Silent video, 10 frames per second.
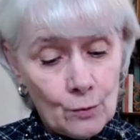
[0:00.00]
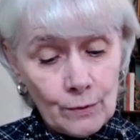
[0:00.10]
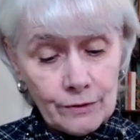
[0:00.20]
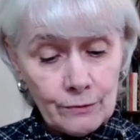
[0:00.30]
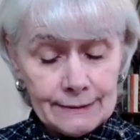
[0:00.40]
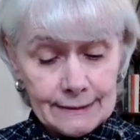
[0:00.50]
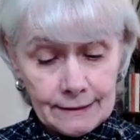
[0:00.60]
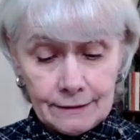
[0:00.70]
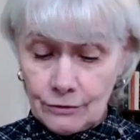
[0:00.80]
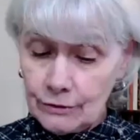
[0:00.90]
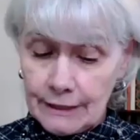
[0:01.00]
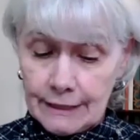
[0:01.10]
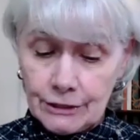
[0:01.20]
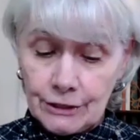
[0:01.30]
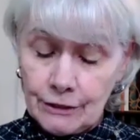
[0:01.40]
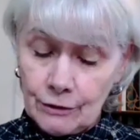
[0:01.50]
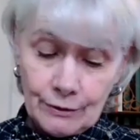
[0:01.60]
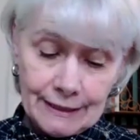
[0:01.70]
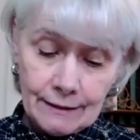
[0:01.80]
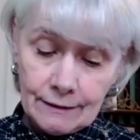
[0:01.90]
Whether it was intonation
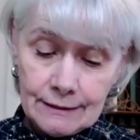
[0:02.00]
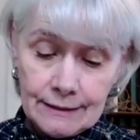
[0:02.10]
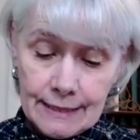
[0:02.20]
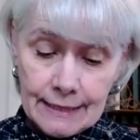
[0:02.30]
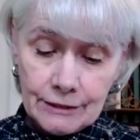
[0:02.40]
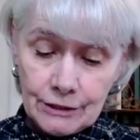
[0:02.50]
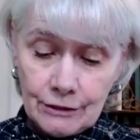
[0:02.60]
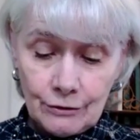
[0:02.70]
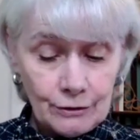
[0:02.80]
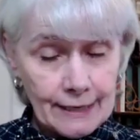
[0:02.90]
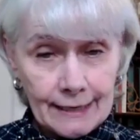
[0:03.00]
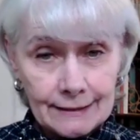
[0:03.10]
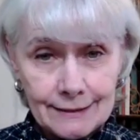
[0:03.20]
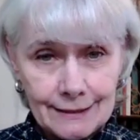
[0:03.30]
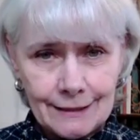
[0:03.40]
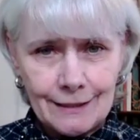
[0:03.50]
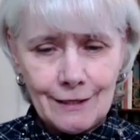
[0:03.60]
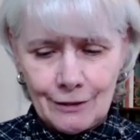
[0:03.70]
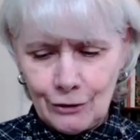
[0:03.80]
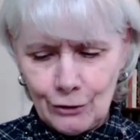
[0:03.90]
or enunciation or acting,
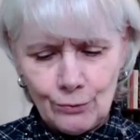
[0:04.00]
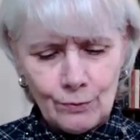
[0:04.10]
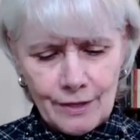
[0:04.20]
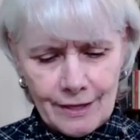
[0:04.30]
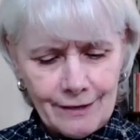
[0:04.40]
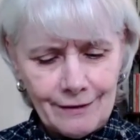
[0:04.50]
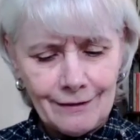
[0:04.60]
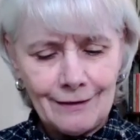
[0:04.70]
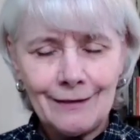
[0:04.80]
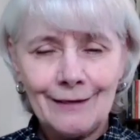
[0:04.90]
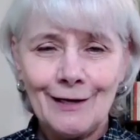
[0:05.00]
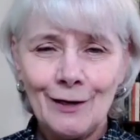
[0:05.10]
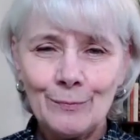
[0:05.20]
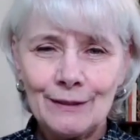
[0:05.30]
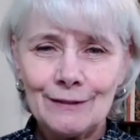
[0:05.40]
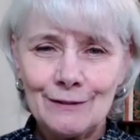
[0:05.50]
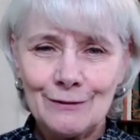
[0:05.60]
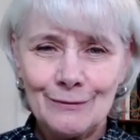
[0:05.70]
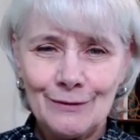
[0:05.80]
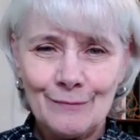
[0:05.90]
you were there, helping us
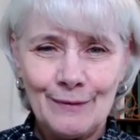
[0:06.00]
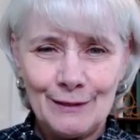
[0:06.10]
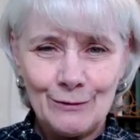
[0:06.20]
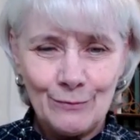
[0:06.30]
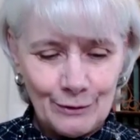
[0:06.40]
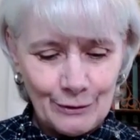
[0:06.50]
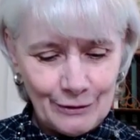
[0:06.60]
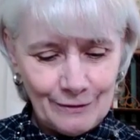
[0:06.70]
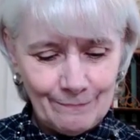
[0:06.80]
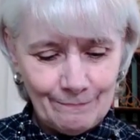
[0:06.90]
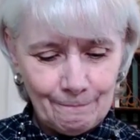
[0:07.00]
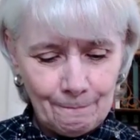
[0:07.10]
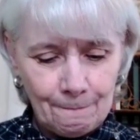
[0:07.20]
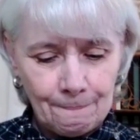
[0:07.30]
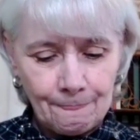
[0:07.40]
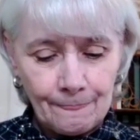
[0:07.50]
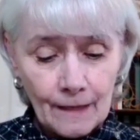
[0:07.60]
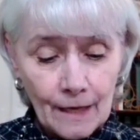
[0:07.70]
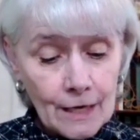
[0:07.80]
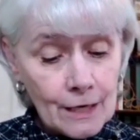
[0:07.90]
do the best we could.
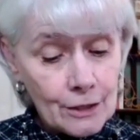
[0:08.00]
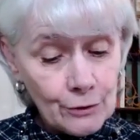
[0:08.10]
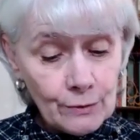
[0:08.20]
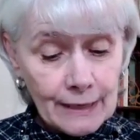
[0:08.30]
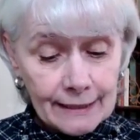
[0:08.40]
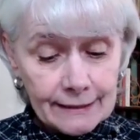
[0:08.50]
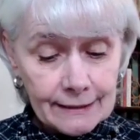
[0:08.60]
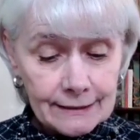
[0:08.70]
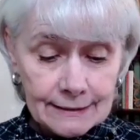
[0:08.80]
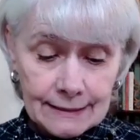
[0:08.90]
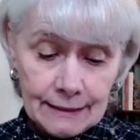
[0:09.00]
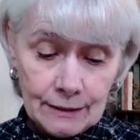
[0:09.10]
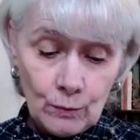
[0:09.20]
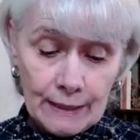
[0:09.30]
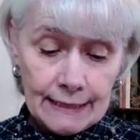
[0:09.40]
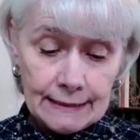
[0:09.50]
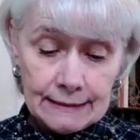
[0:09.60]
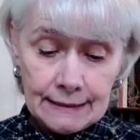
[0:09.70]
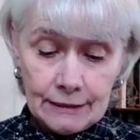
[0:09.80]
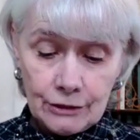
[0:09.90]
You guided us in
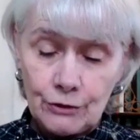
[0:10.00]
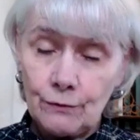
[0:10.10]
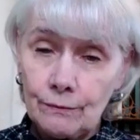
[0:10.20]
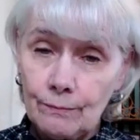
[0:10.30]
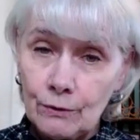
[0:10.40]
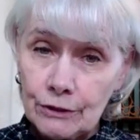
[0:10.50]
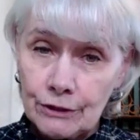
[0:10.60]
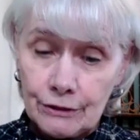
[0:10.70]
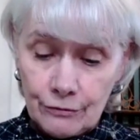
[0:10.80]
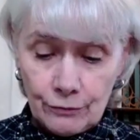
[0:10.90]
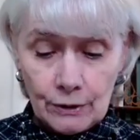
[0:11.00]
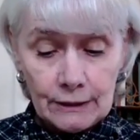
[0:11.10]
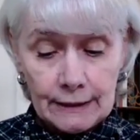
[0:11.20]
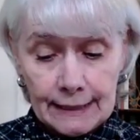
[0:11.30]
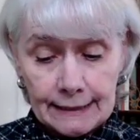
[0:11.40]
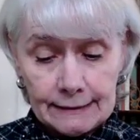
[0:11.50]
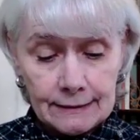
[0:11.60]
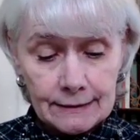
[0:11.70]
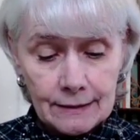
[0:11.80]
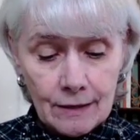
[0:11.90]
ways that show emotion through our
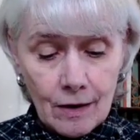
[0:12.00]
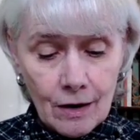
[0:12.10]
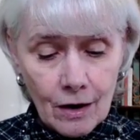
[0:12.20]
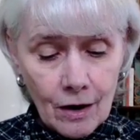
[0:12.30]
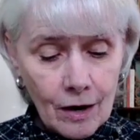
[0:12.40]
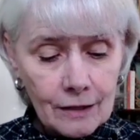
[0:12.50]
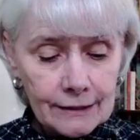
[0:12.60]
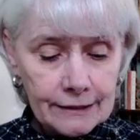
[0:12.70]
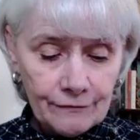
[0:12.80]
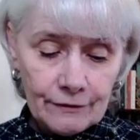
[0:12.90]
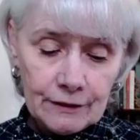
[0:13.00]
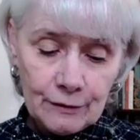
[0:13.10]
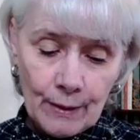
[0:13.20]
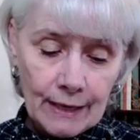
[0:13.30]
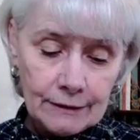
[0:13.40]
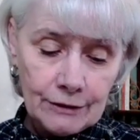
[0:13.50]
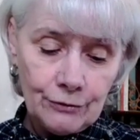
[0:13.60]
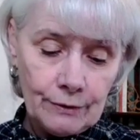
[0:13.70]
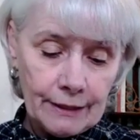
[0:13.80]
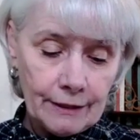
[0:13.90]
lines. All the different spots
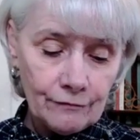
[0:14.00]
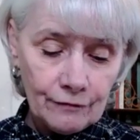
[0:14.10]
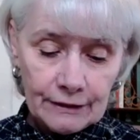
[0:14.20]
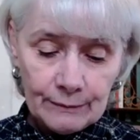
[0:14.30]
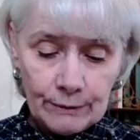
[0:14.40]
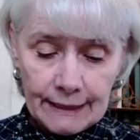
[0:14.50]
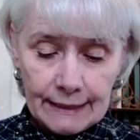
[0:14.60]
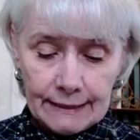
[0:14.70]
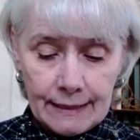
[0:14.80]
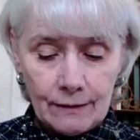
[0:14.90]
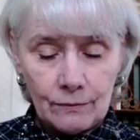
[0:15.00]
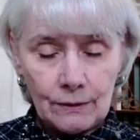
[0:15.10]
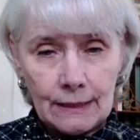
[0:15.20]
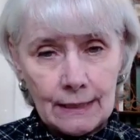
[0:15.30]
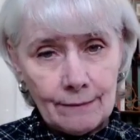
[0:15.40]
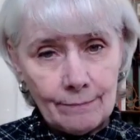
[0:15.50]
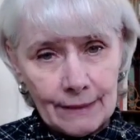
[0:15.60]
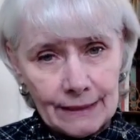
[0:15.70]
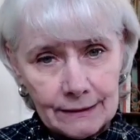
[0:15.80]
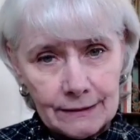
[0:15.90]
you carefully planned out
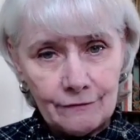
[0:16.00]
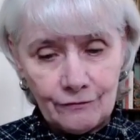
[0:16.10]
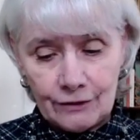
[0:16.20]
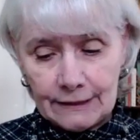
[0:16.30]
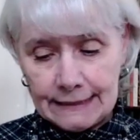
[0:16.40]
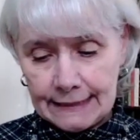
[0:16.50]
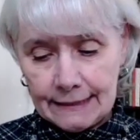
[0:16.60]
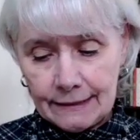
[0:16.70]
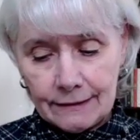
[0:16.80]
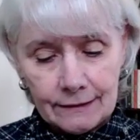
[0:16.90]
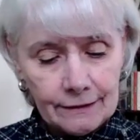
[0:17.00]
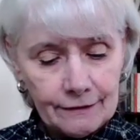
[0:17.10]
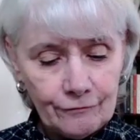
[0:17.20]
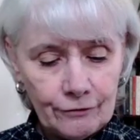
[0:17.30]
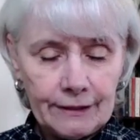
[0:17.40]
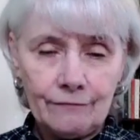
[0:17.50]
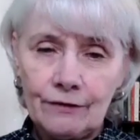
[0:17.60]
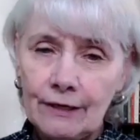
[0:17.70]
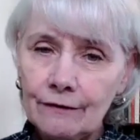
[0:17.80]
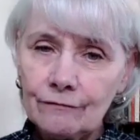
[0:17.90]
make a difference in the delivery of
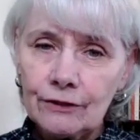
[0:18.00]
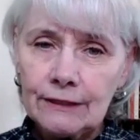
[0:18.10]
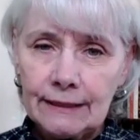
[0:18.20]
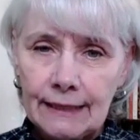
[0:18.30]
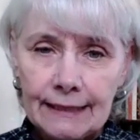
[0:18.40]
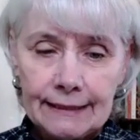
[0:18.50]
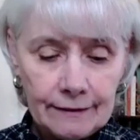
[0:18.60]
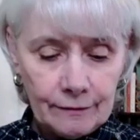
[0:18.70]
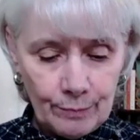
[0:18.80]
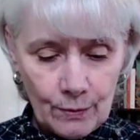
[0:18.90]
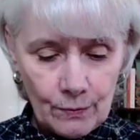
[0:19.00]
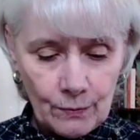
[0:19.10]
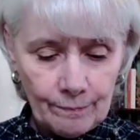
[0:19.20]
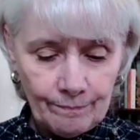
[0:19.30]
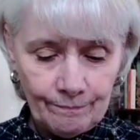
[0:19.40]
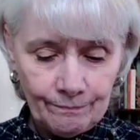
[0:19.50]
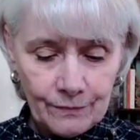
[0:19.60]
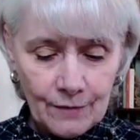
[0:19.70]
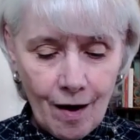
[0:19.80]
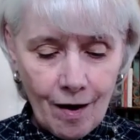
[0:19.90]
every line in a poem.
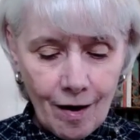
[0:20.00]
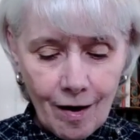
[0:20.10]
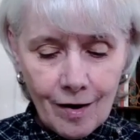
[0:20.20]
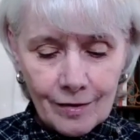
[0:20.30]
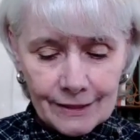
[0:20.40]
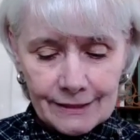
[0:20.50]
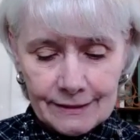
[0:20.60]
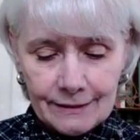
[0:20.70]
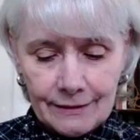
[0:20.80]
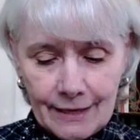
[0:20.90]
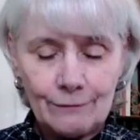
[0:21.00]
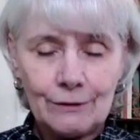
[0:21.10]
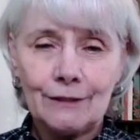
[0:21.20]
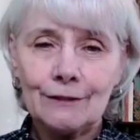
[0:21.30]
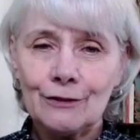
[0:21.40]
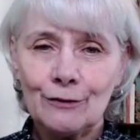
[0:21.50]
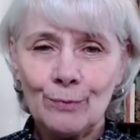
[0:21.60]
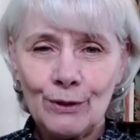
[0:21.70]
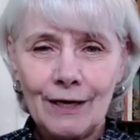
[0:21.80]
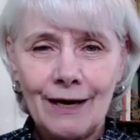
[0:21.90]
All this allows us to
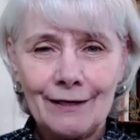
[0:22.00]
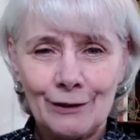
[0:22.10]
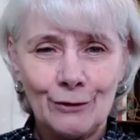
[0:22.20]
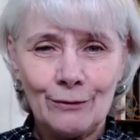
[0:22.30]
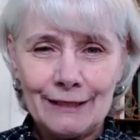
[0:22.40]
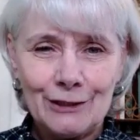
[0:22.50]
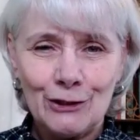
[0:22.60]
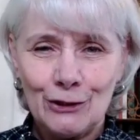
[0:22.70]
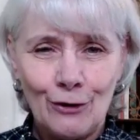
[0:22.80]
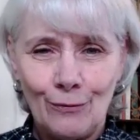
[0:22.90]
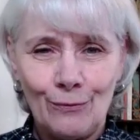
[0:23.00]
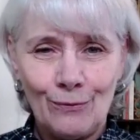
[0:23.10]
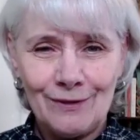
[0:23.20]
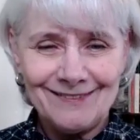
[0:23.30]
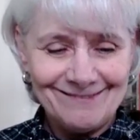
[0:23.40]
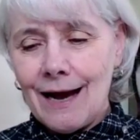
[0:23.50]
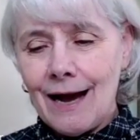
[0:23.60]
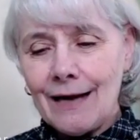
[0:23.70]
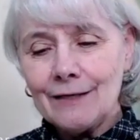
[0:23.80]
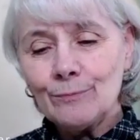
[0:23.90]
put on a great show.
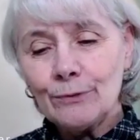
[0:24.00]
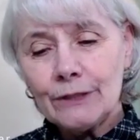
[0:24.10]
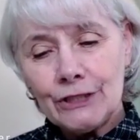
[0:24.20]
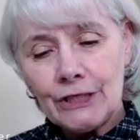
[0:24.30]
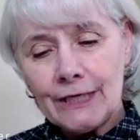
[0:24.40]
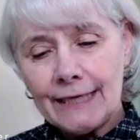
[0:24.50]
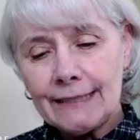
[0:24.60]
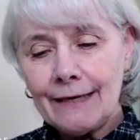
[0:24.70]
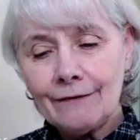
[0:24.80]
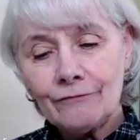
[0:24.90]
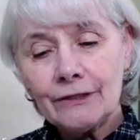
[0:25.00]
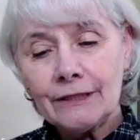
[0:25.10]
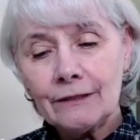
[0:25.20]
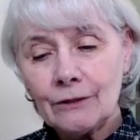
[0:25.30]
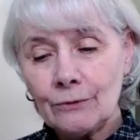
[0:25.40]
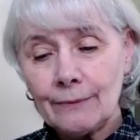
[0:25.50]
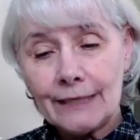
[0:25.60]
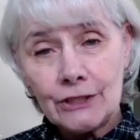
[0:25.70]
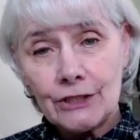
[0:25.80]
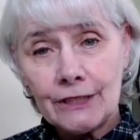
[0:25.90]
I appreciate every
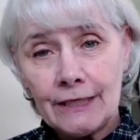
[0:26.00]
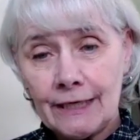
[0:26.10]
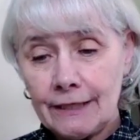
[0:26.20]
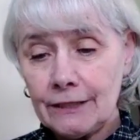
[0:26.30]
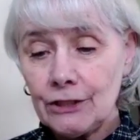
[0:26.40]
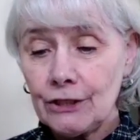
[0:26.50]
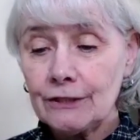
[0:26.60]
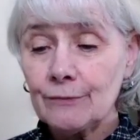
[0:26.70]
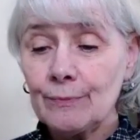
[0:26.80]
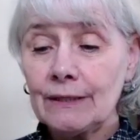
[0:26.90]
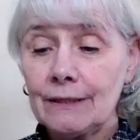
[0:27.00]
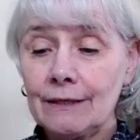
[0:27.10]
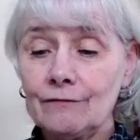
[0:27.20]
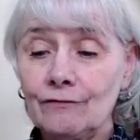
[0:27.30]
correction and adjustment that